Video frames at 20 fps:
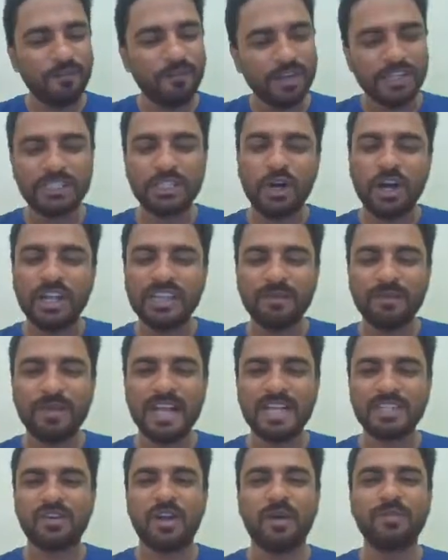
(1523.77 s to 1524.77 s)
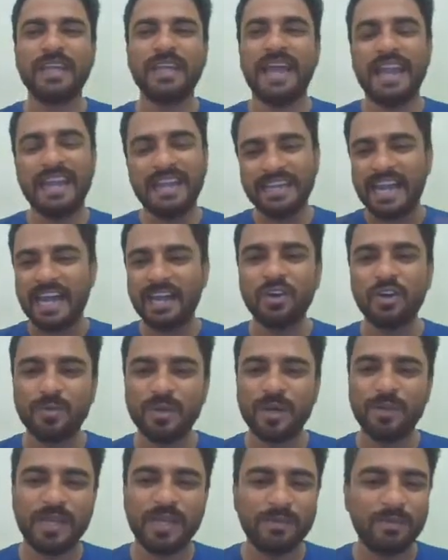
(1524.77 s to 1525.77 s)
Wish you all the best from the entire
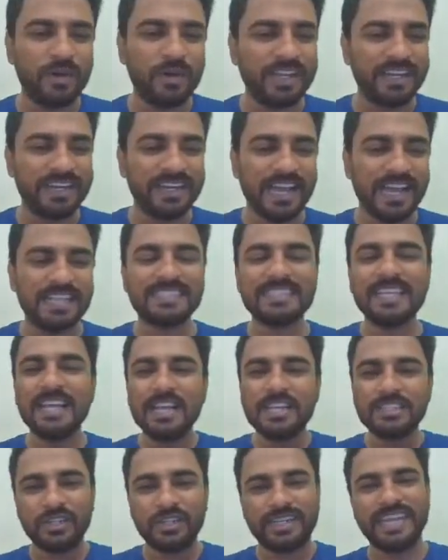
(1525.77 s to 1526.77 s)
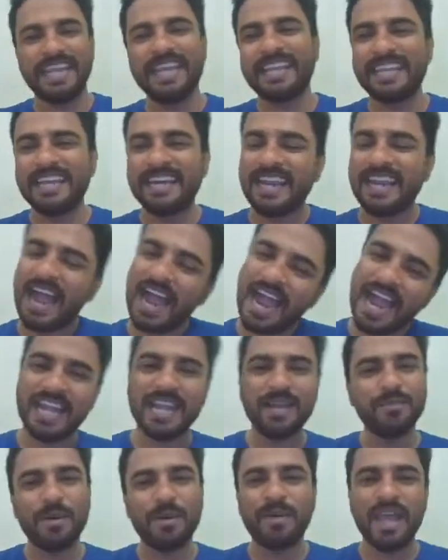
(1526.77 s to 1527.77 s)
Goprep team over here, guys. So take care
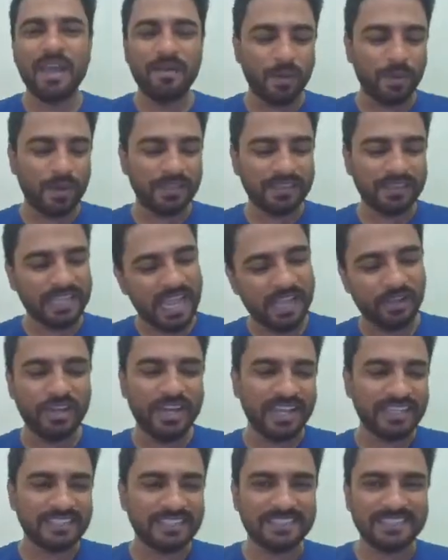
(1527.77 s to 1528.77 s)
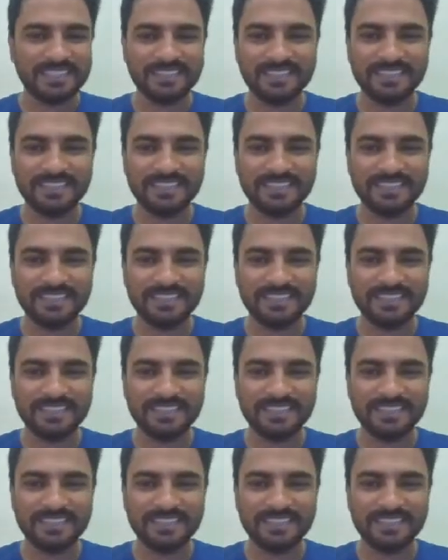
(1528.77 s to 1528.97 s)
and bye-bye, everyone. Thank you, guys.